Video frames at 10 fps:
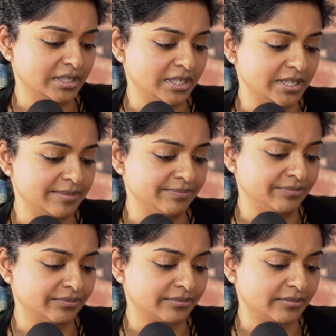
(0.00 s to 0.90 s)

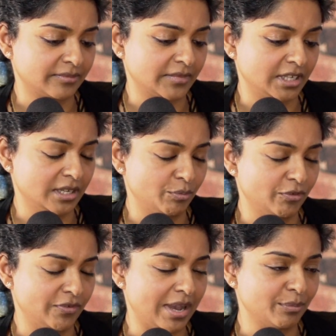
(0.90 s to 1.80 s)
a
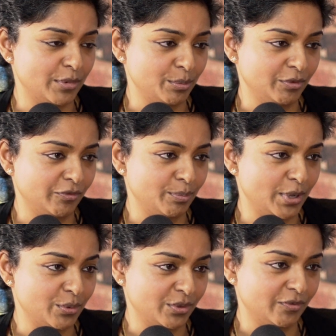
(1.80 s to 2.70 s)
profound moment for
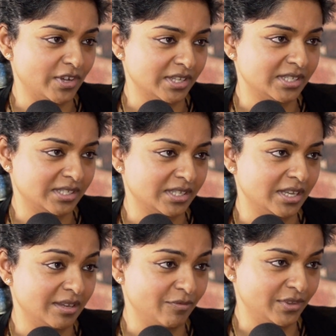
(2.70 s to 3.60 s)
both of us
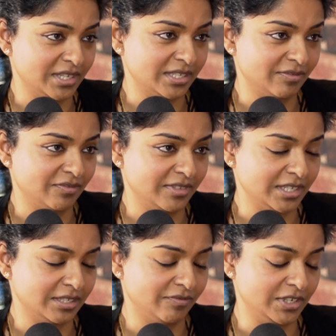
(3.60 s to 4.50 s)
for
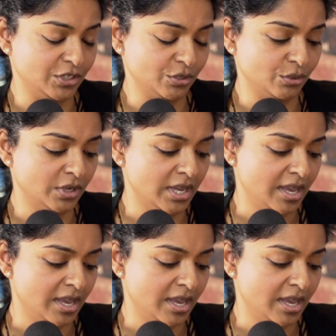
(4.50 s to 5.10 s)
this vigil.